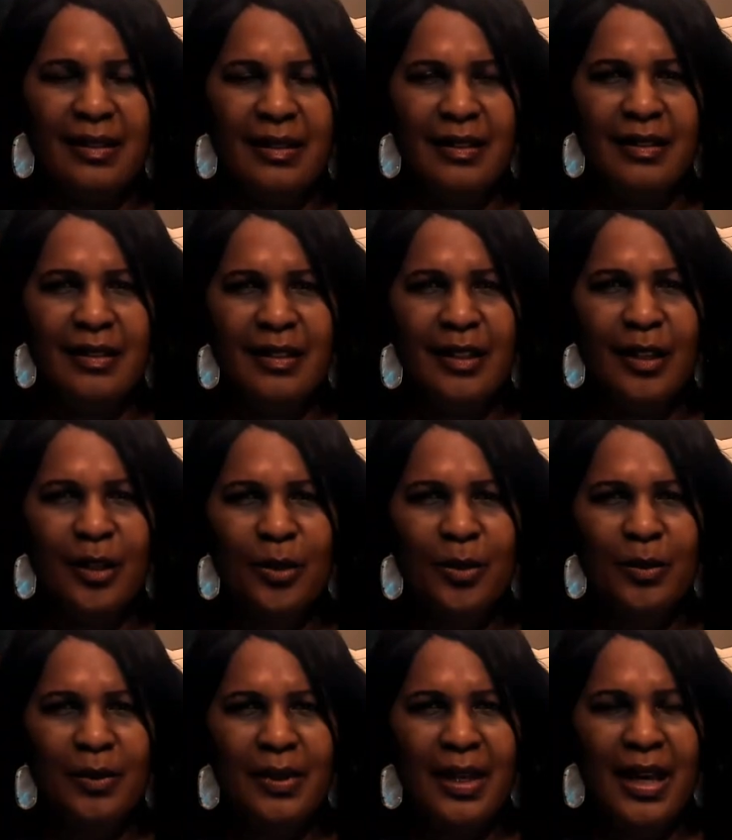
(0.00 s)
You
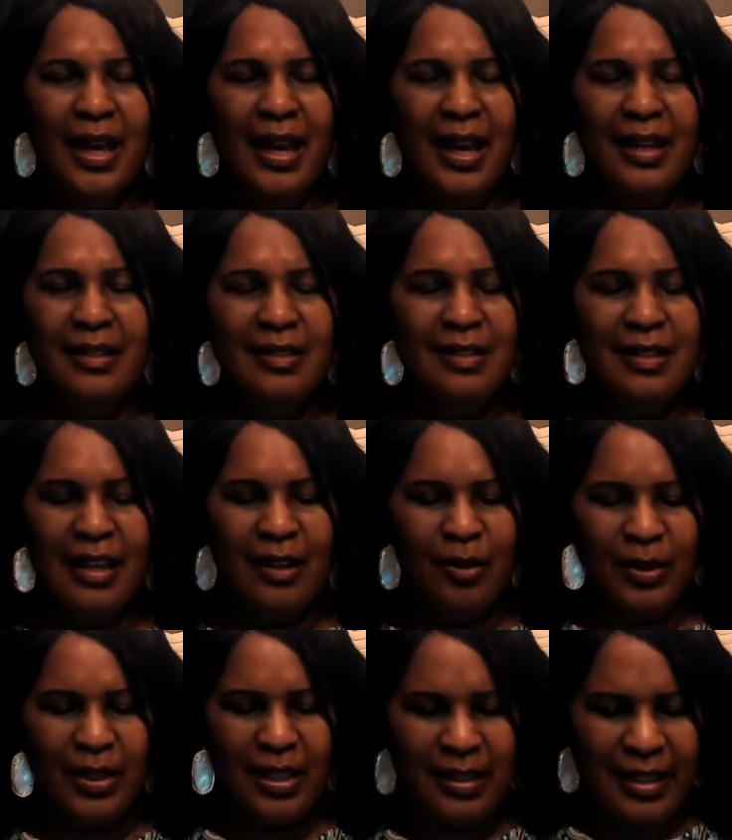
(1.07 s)
know, I, I just, I don't
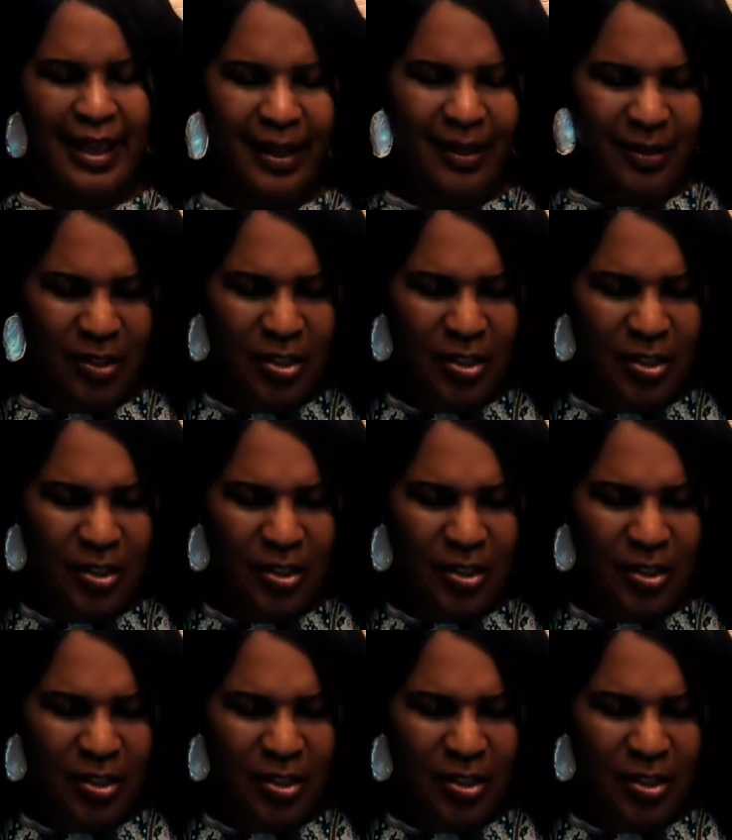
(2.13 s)
get that.